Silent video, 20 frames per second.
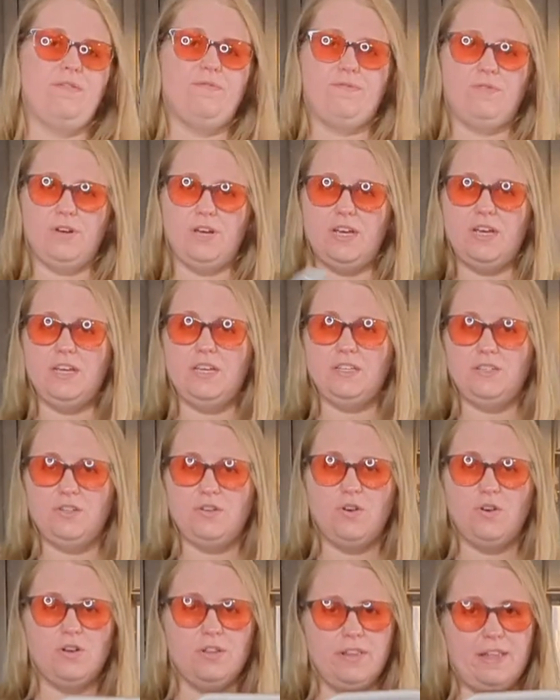Freeze
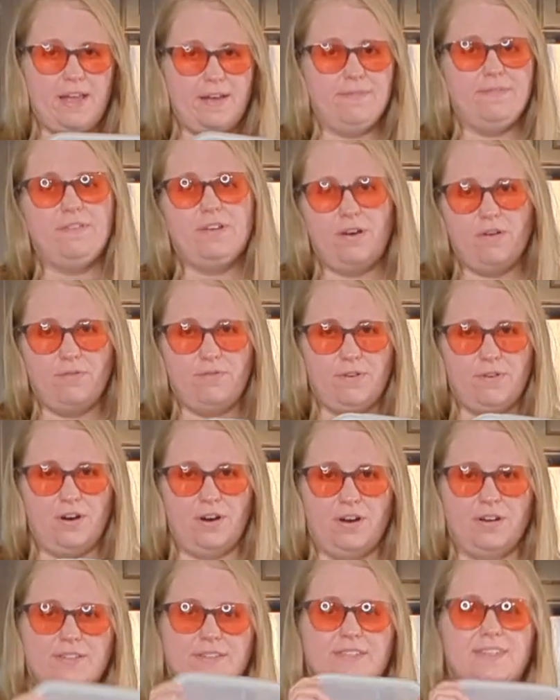your
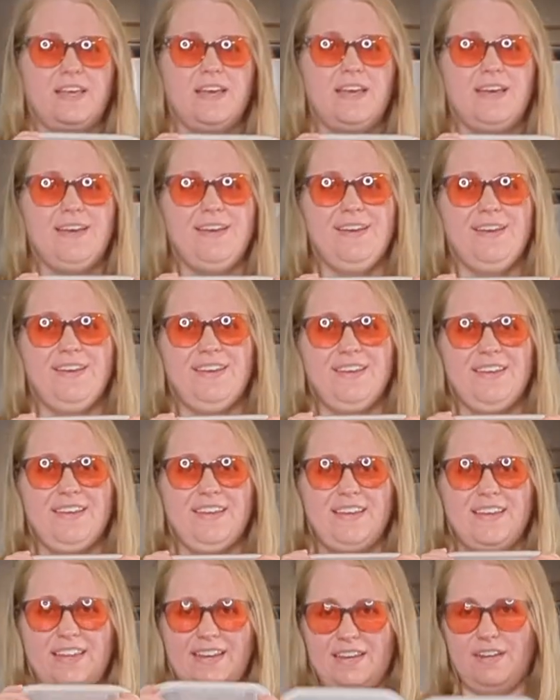leftovers
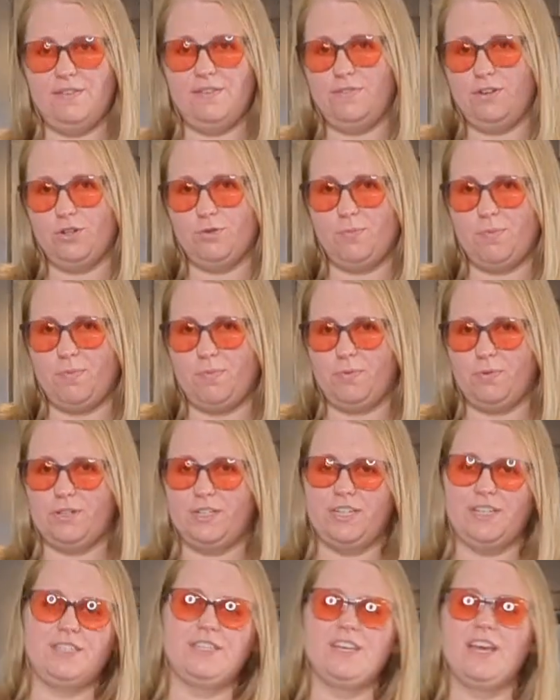in individual
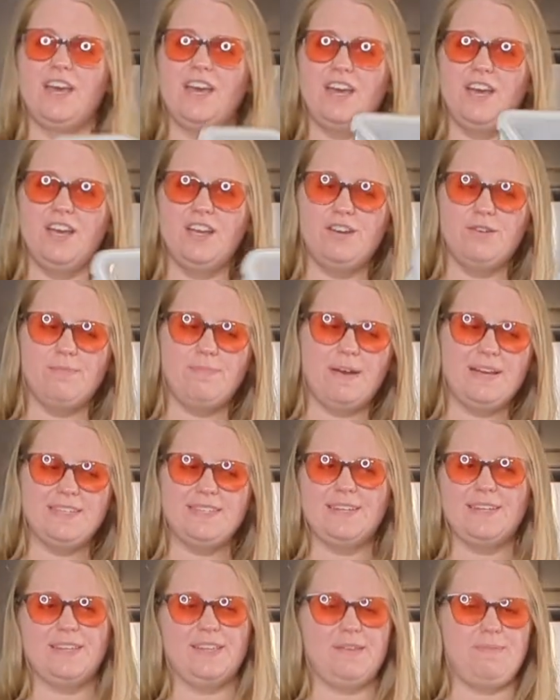portions. You're
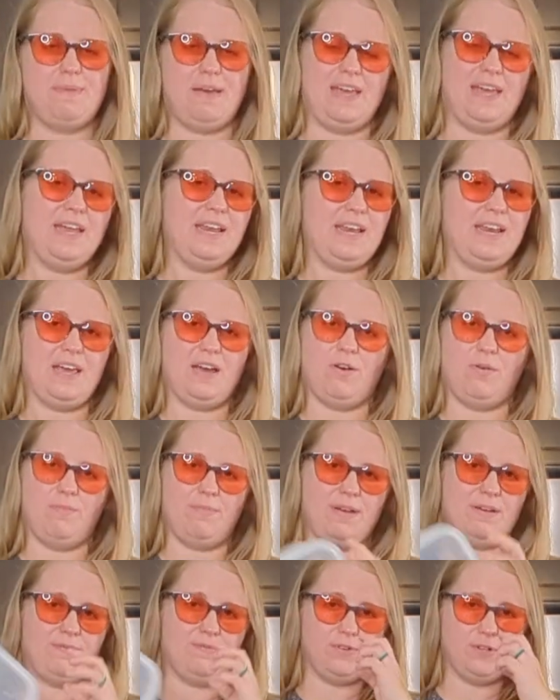basically making a
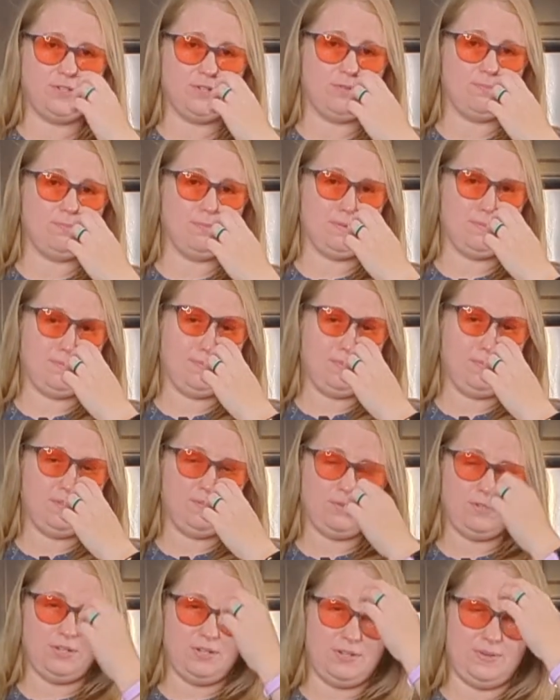homemade freezer meal. That's
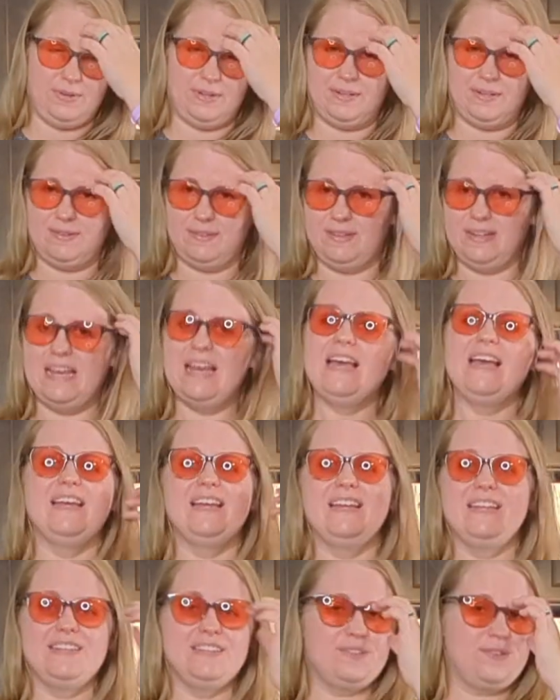what you're doing.
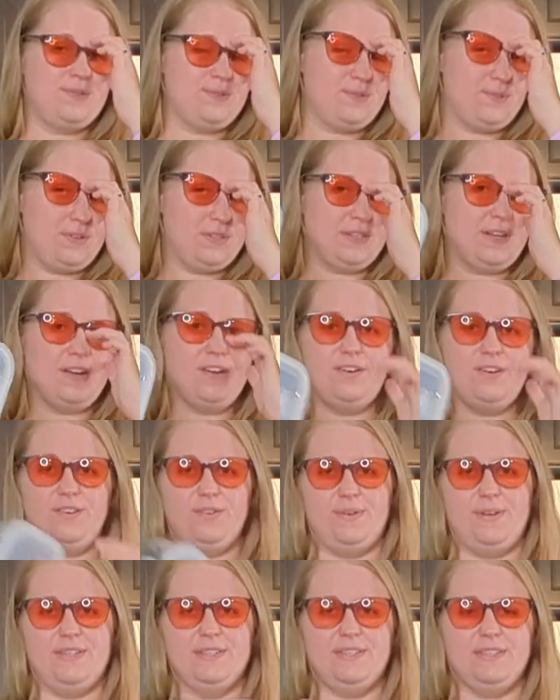That's all you're
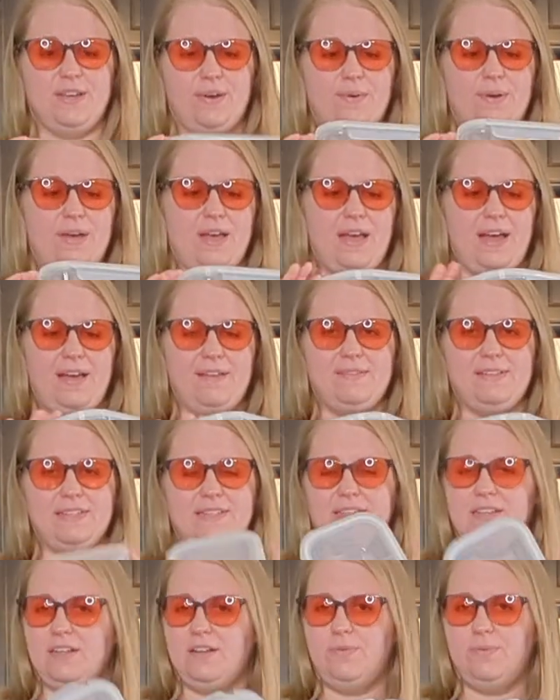doing. So I have
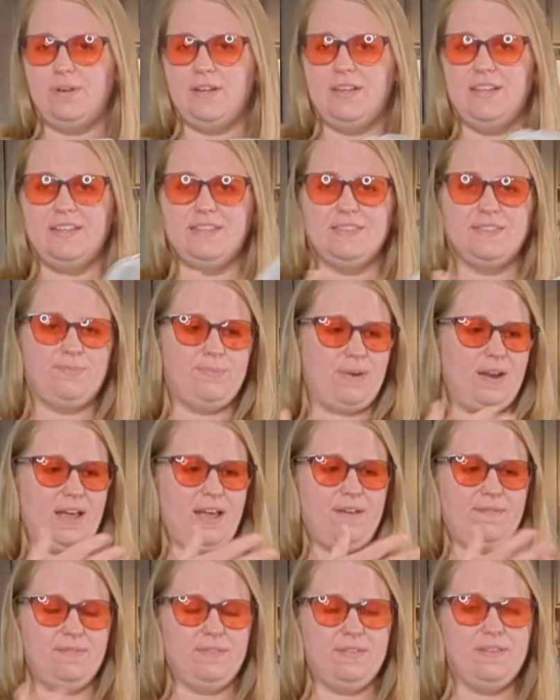these little ones. When I
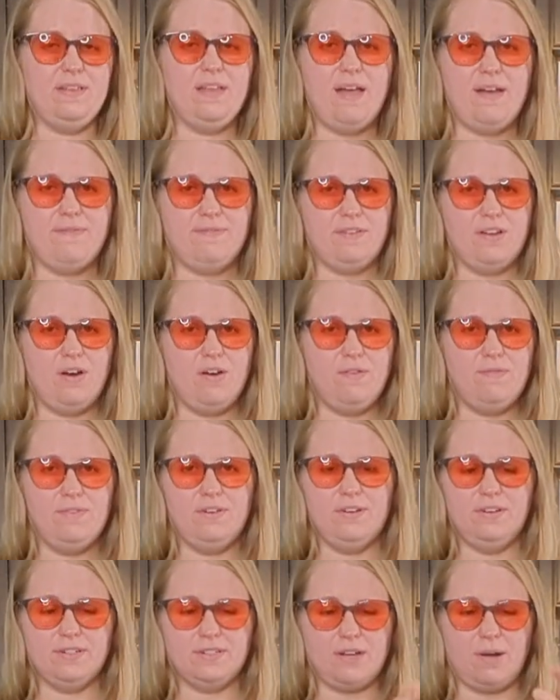have
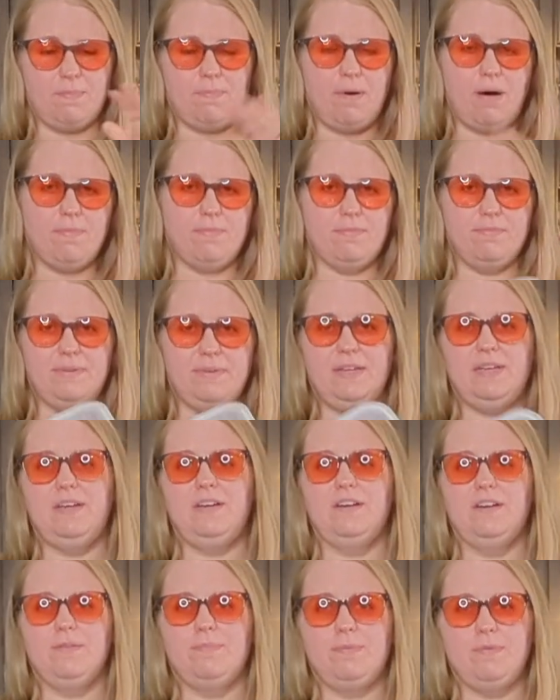leftovers, I'll pop them in
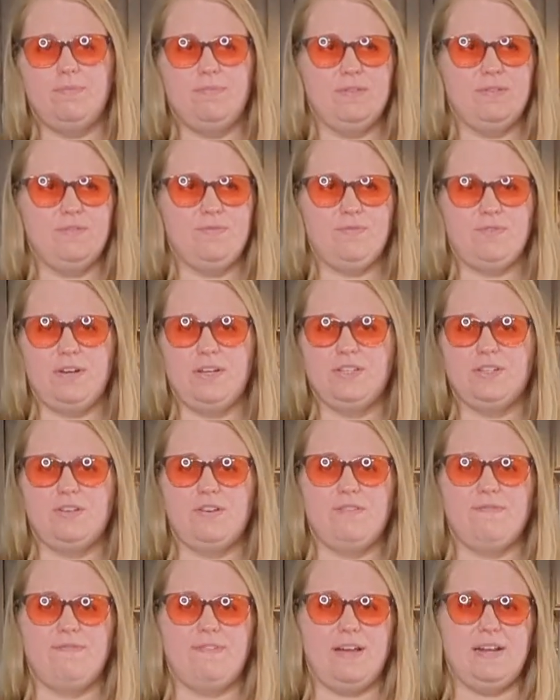here, put them in the
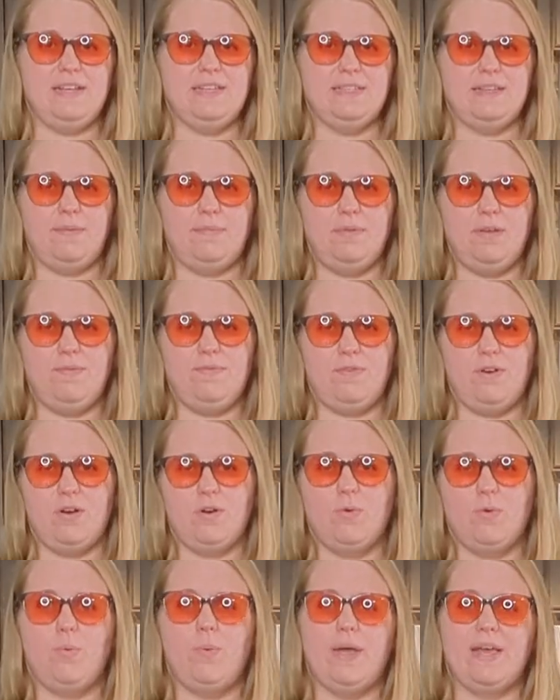freezer. If I need something for a
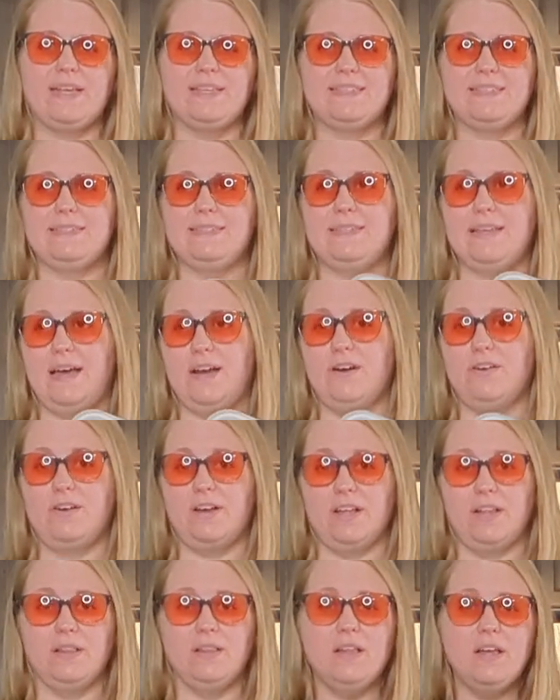quick
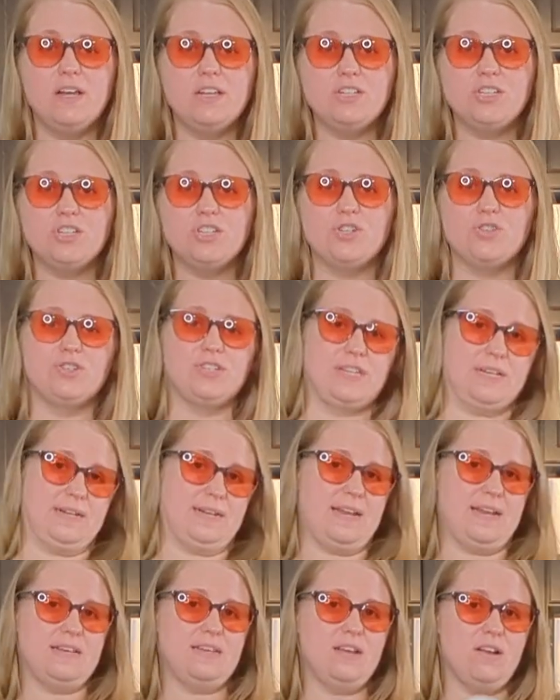Saturday lunch or
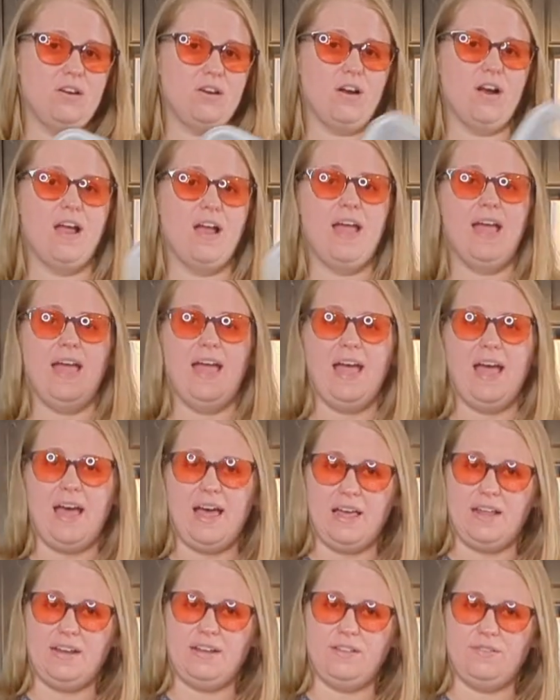Sunday dinner,
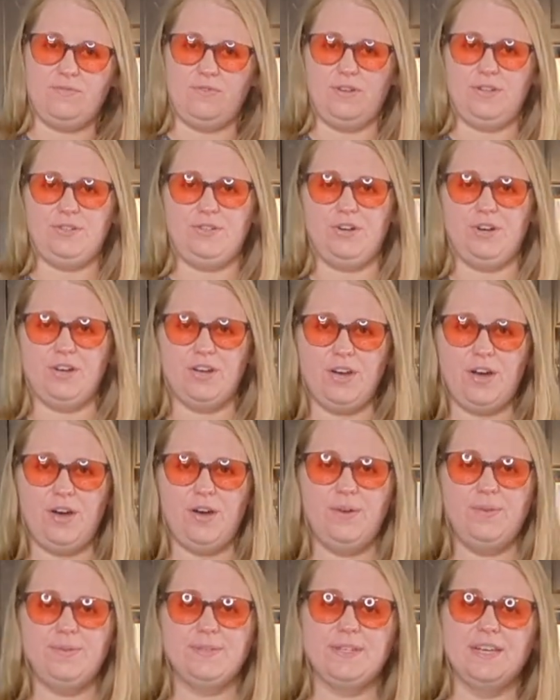out of the freezer it
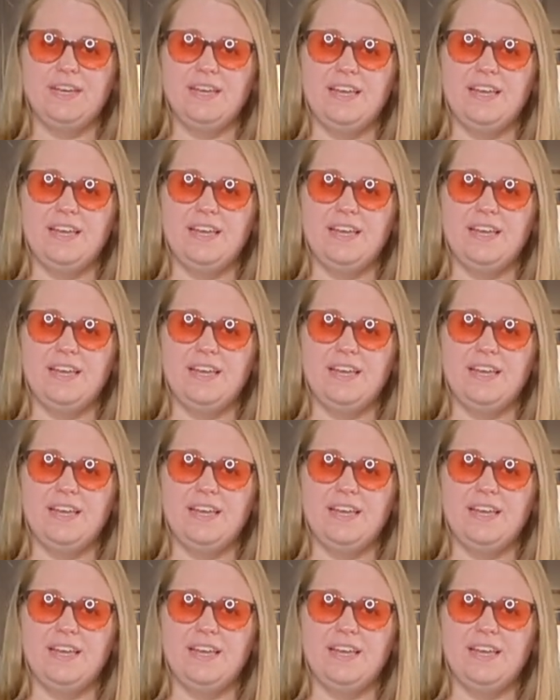goes